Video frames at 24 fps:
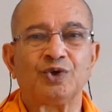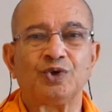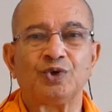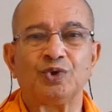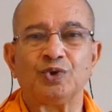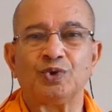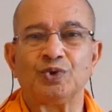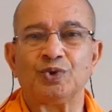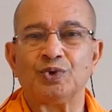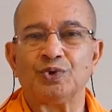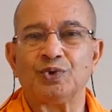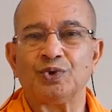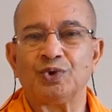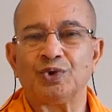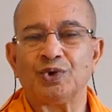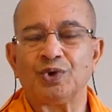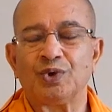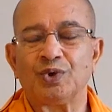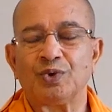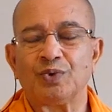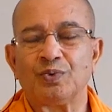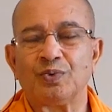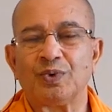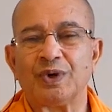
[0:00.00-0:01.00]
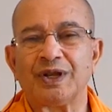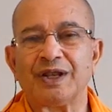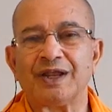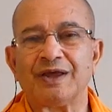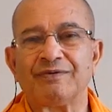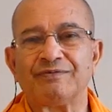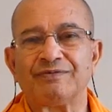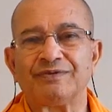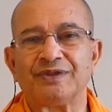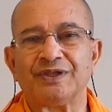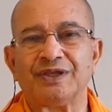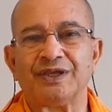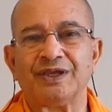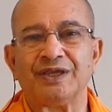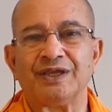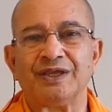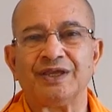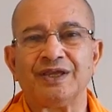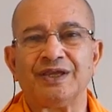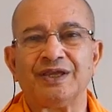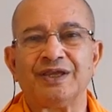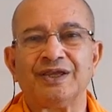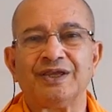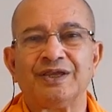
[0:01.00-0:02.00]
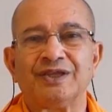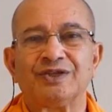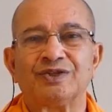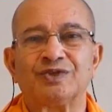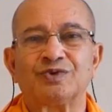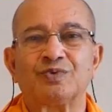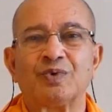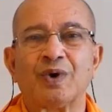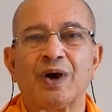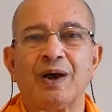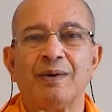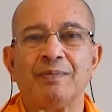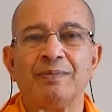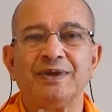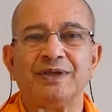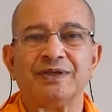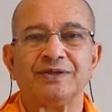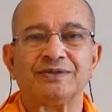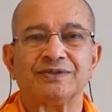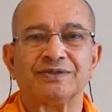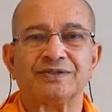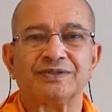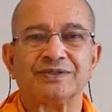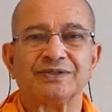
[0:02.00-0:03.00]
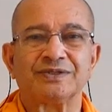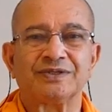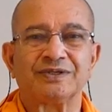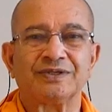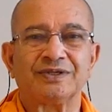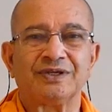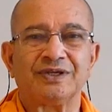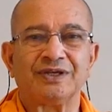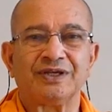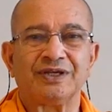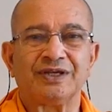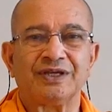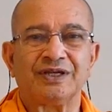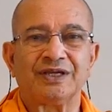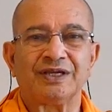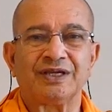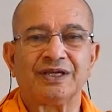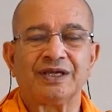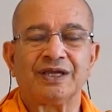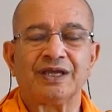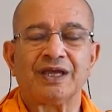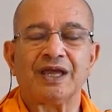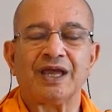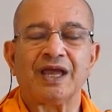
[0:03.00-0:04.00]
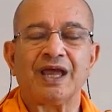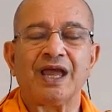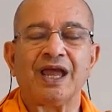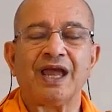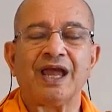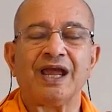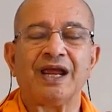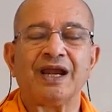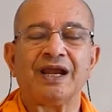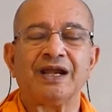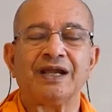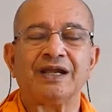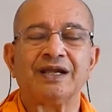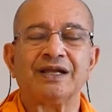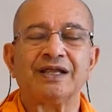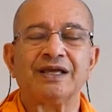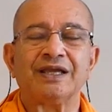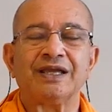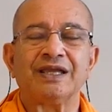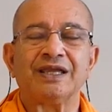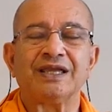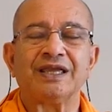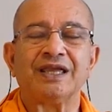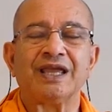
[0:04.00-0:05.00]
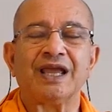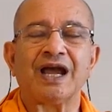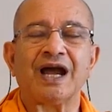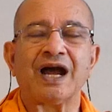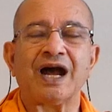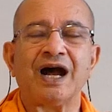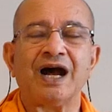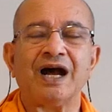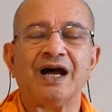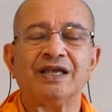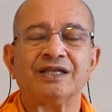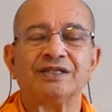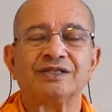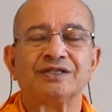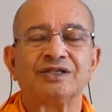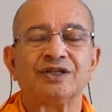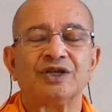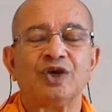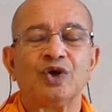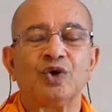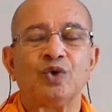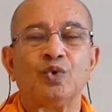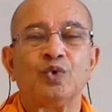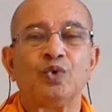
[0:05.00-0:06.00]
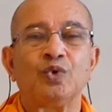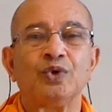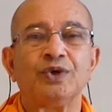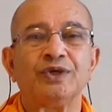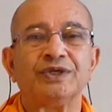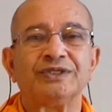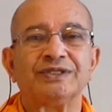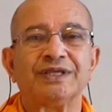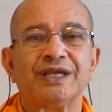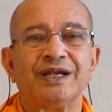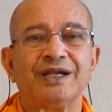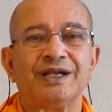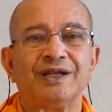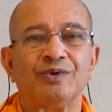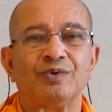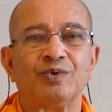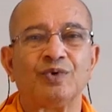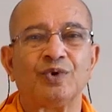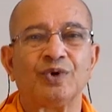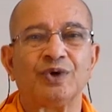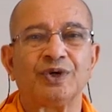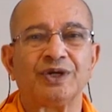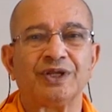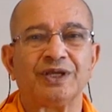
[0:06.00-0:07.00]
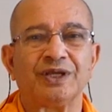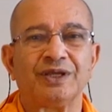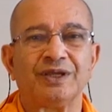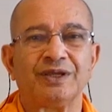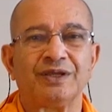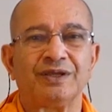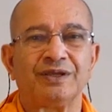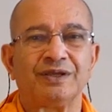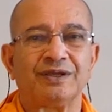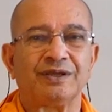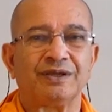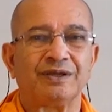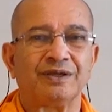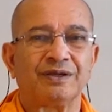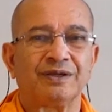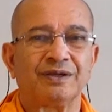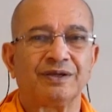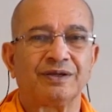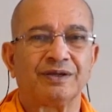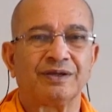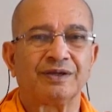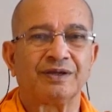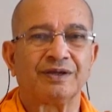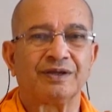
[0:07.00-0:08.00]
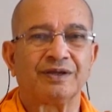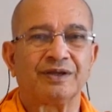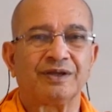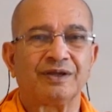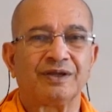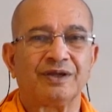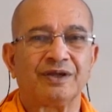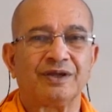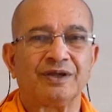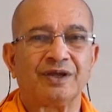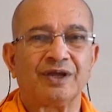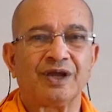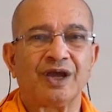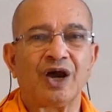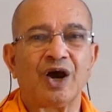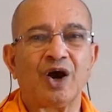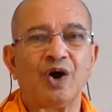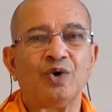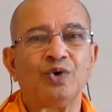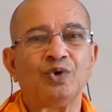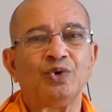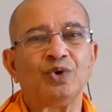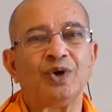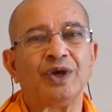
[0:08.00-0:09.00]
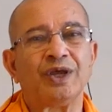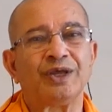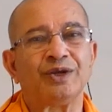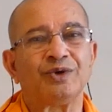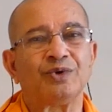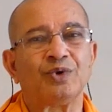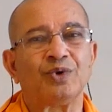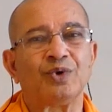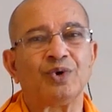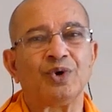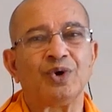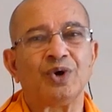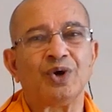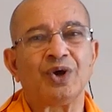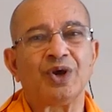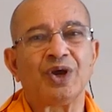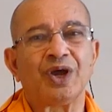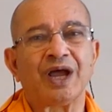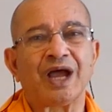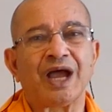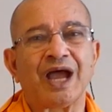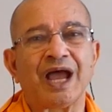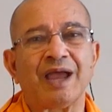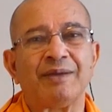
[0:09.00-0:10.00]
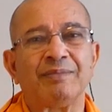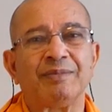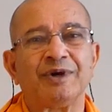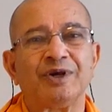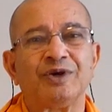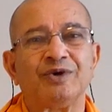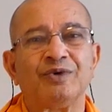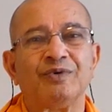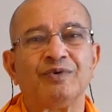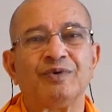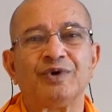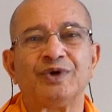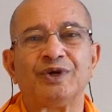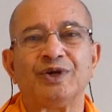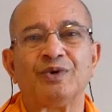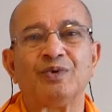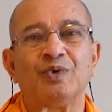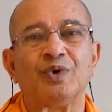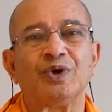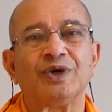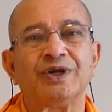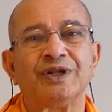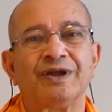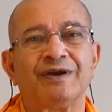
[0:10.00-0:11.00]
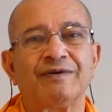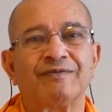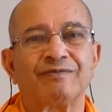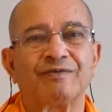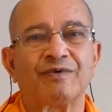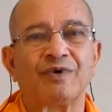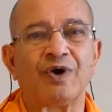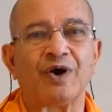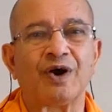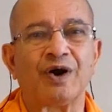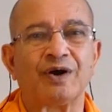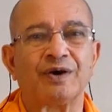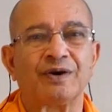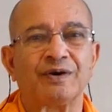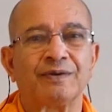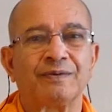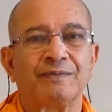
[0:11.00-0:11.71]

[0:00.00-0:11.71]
to one of the Swamis, and he asked, who is a devotee? How do I know I am a devotee of God?